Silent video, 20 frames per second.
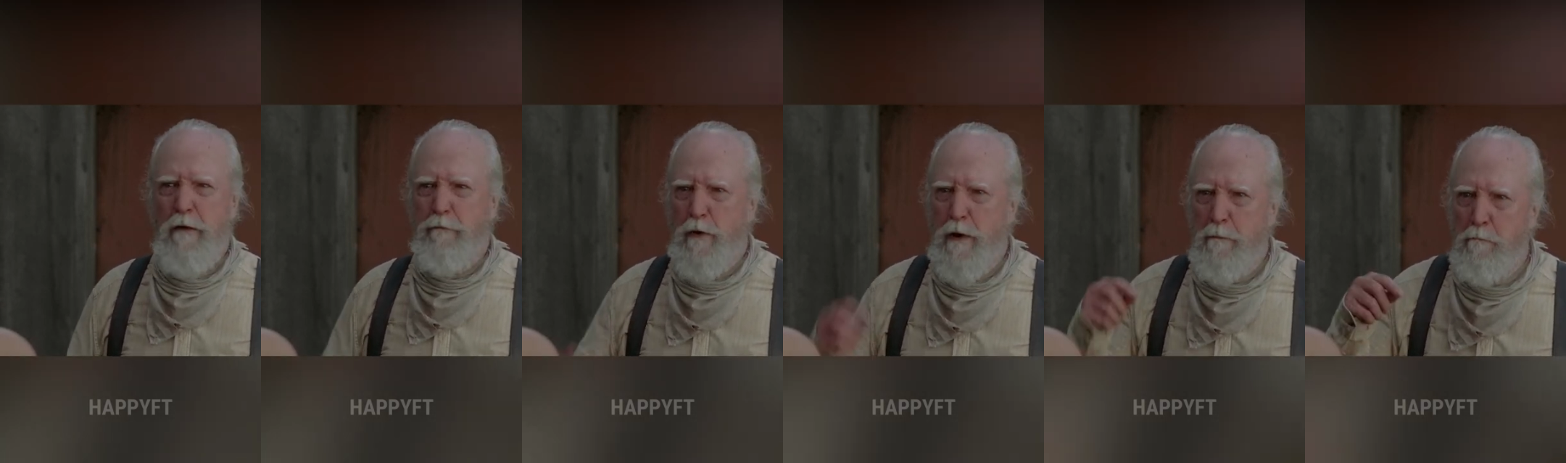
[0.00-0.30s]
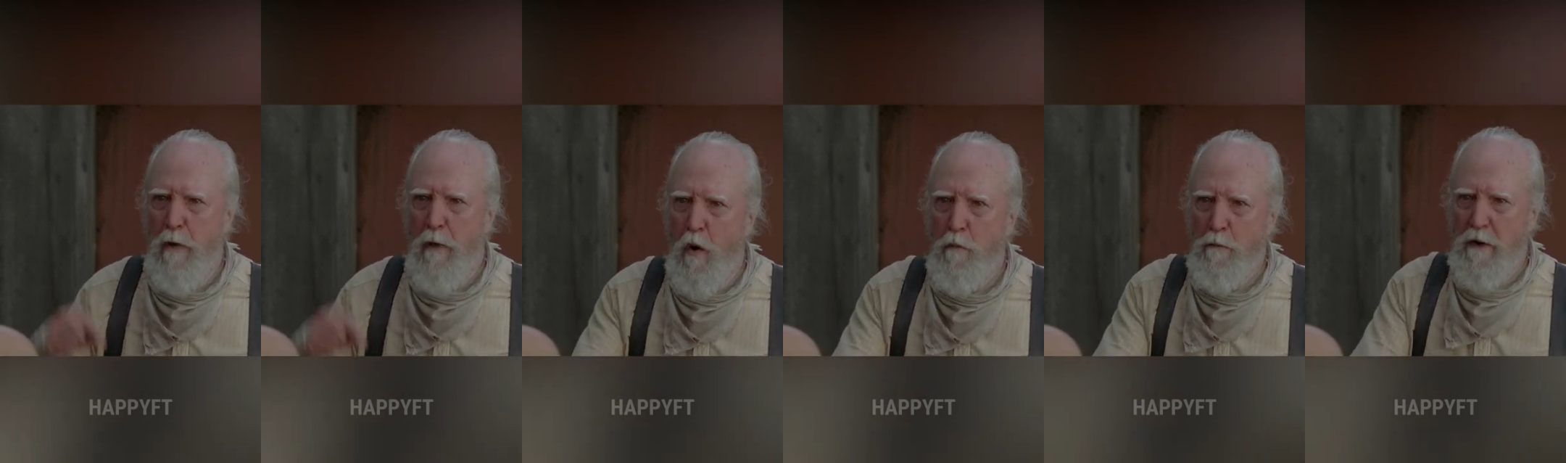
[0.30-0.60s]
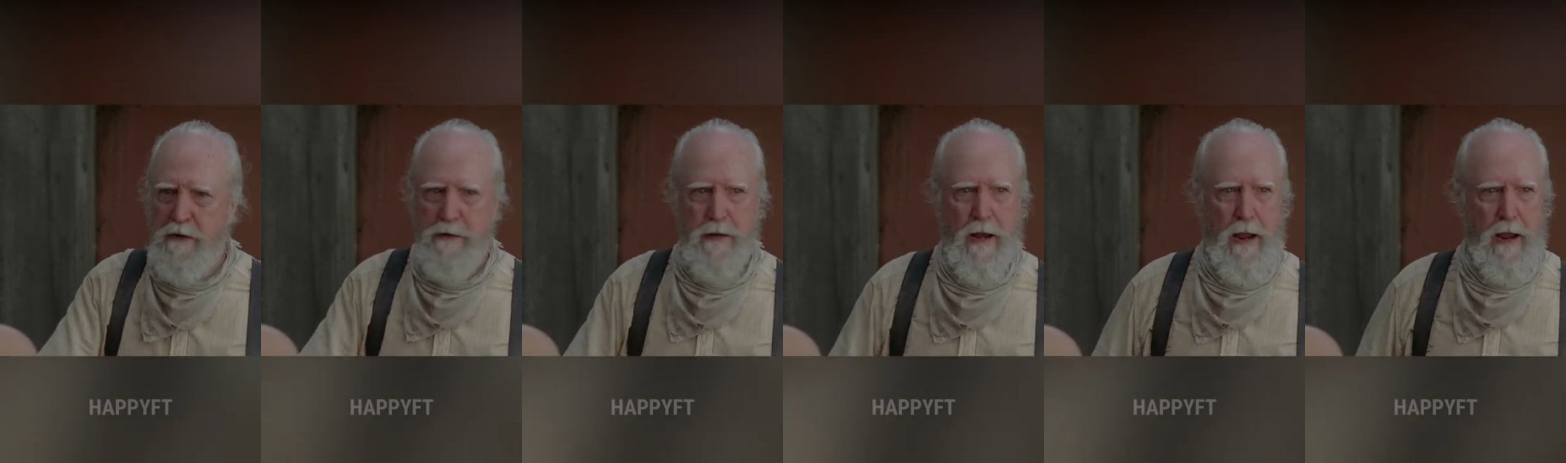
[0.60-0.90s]
Every
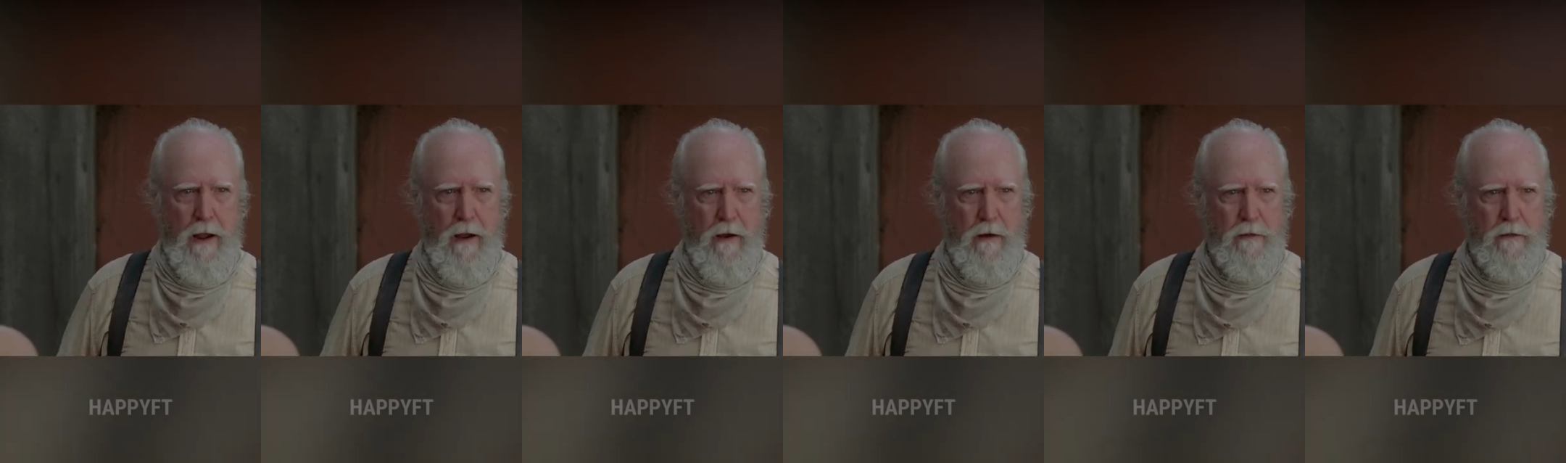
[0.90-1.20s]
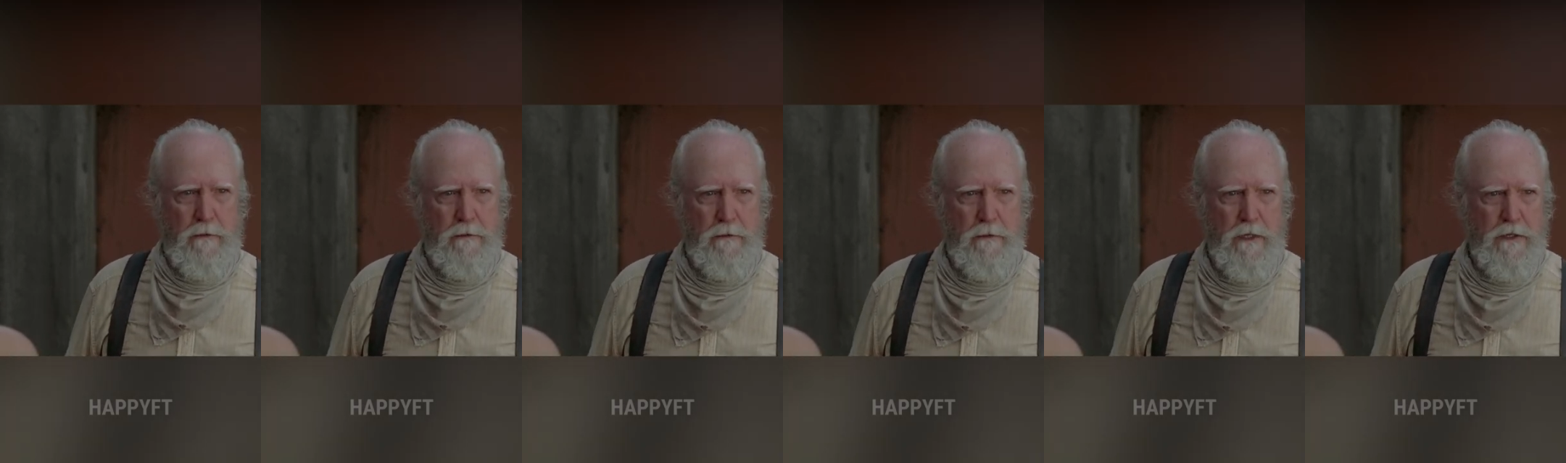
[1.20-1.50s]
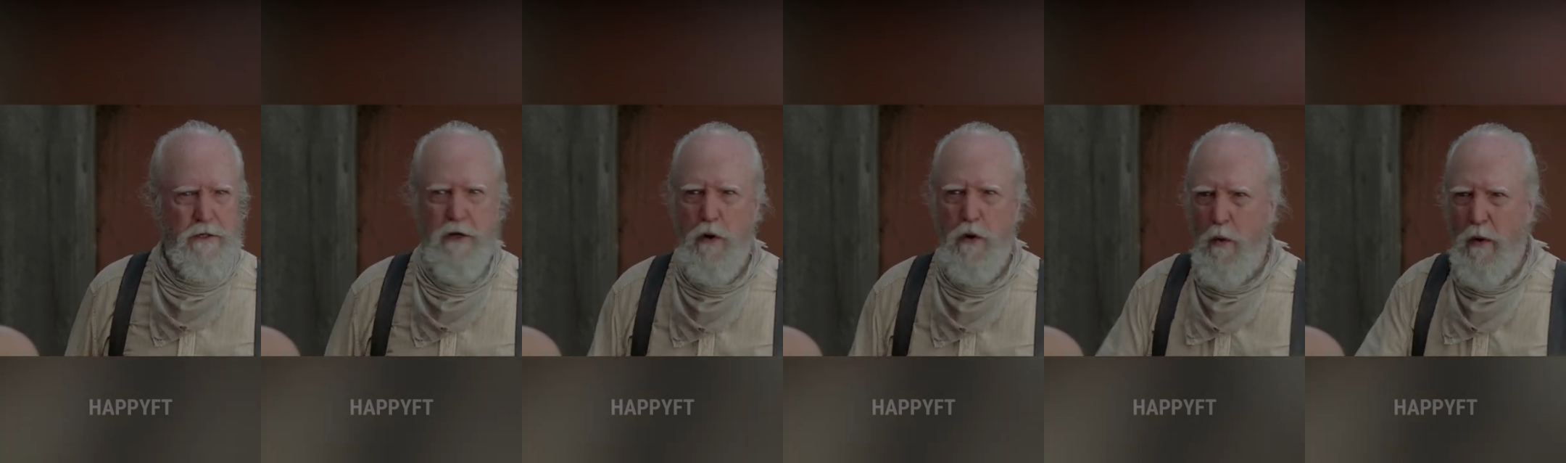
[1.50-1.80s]
moment
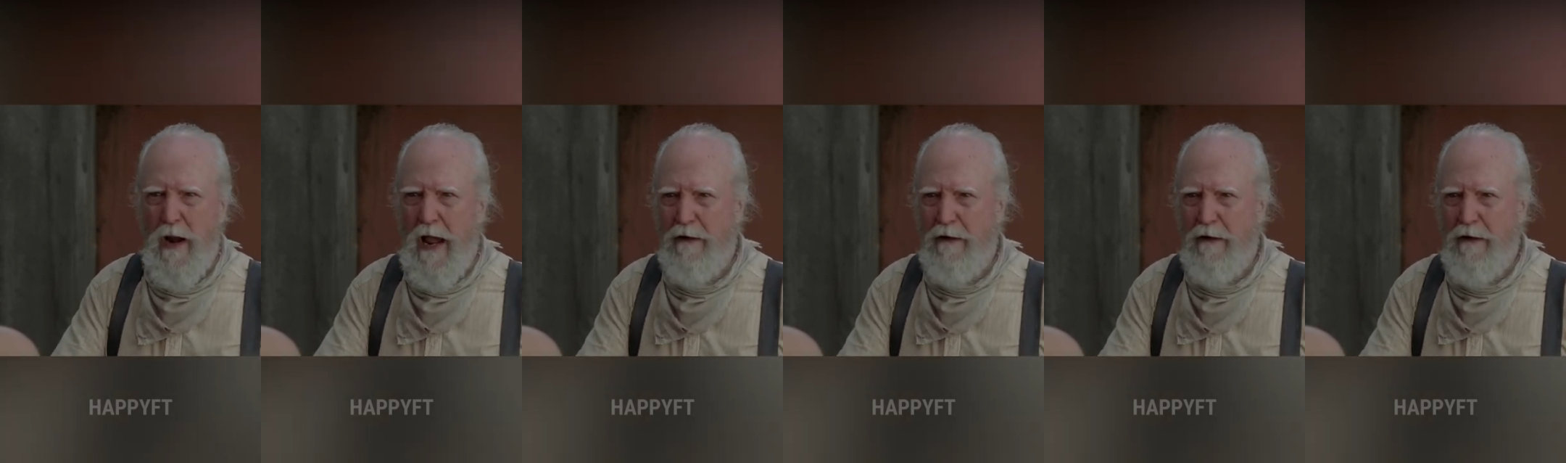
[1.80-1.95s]
now, you